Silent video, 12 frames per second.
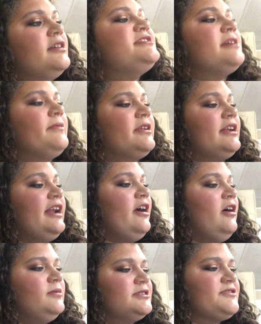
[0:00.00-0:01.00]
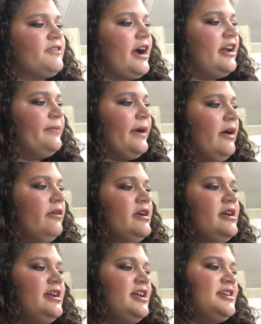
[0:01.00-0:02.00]
Something that I almost forgot about
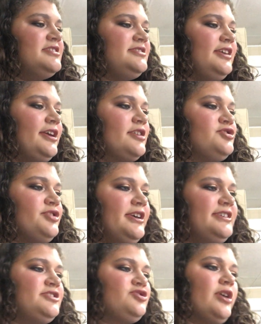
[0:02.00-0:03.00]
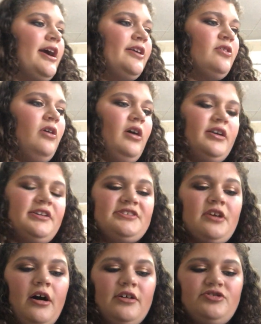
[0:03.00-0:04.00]
is the Catrice Triangle
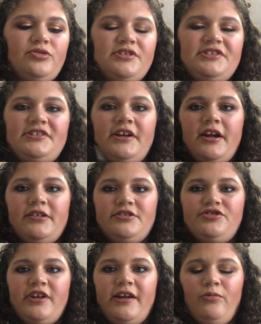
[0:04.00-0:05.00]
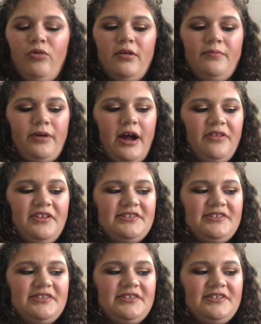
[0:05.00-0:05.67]
Artist Contour Stick in the shade Warm Brown.